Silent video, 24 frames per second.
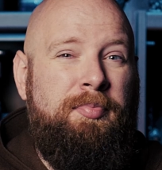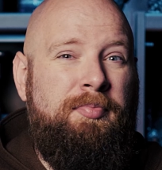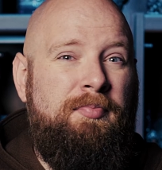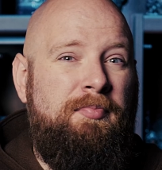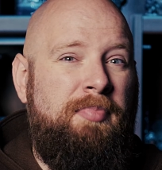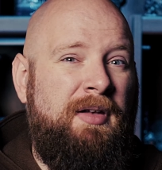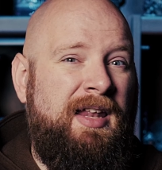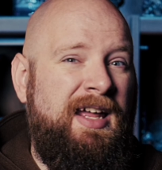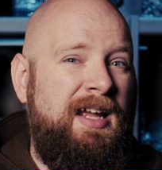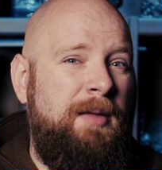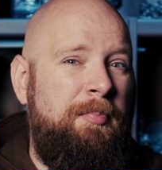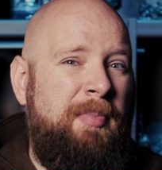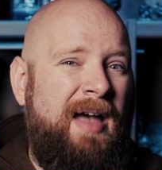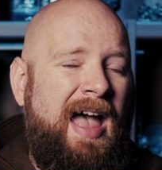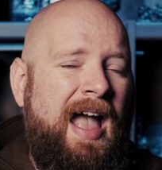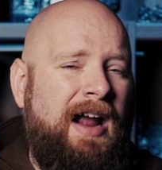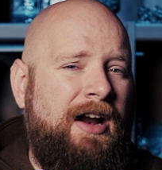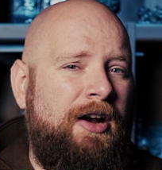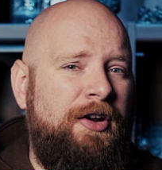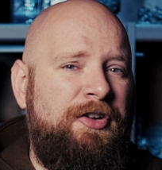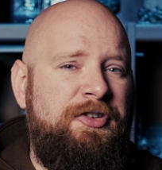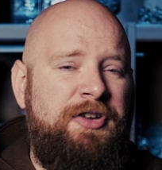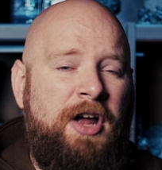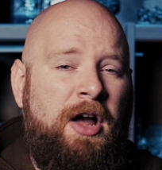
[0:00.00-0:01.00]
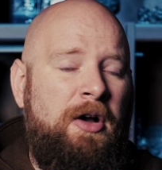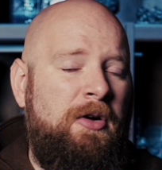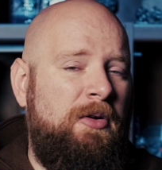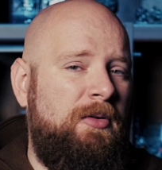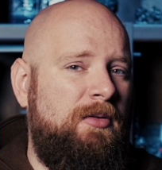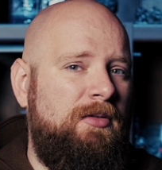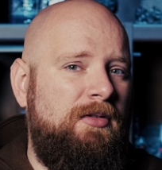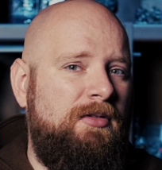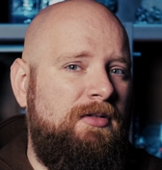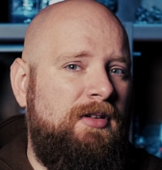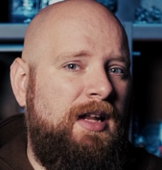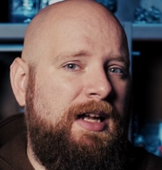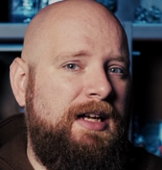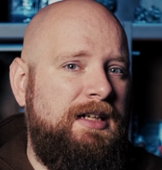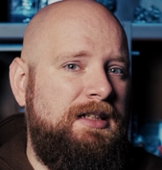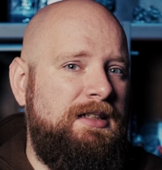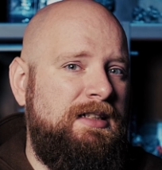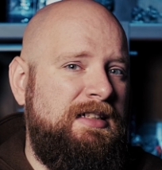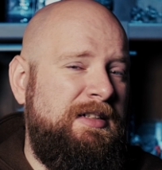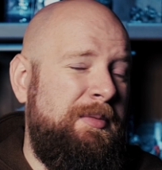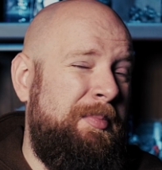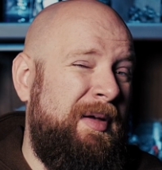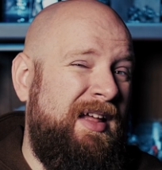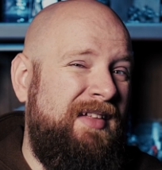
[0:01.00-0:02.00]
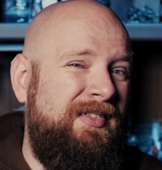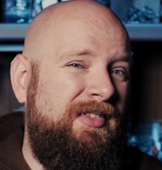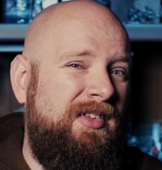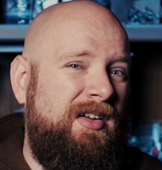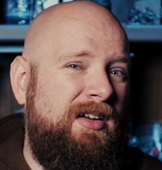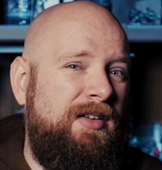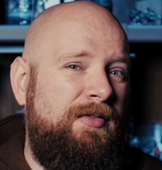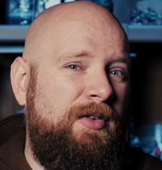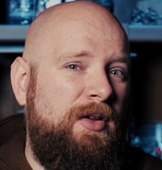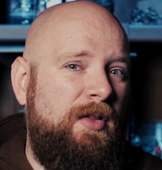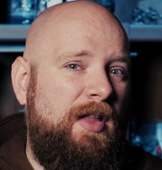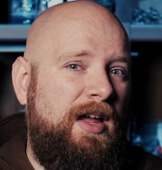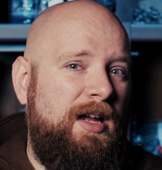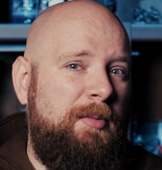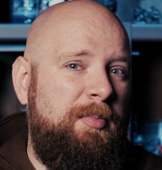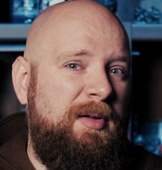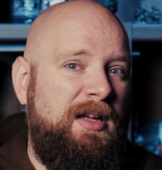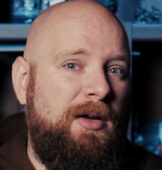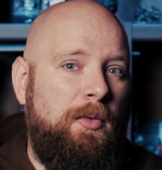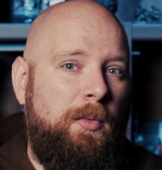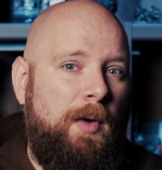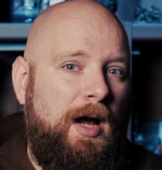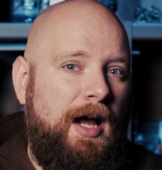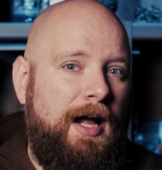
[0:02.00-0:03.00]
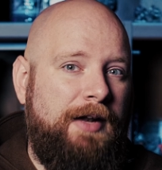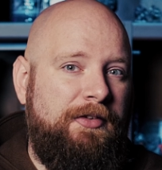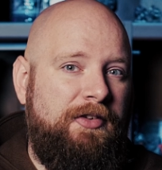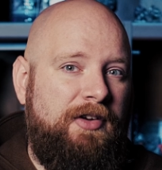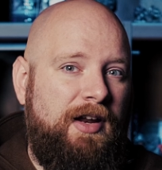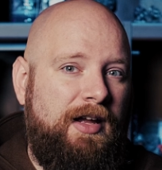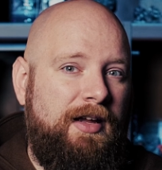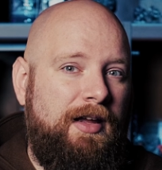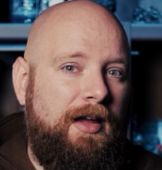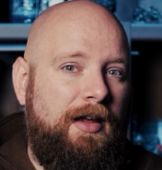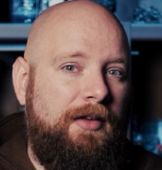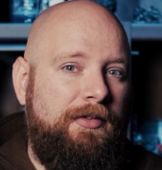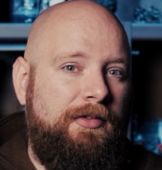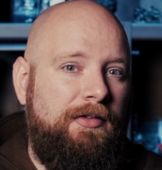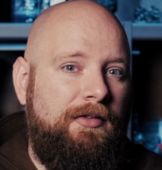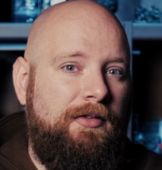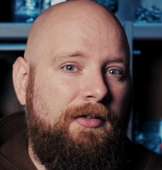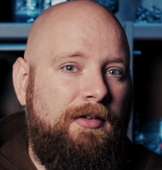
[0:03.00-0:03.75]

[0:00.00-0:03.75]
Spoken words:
blink back or don't. Like, depends on if you like being watched, I guess.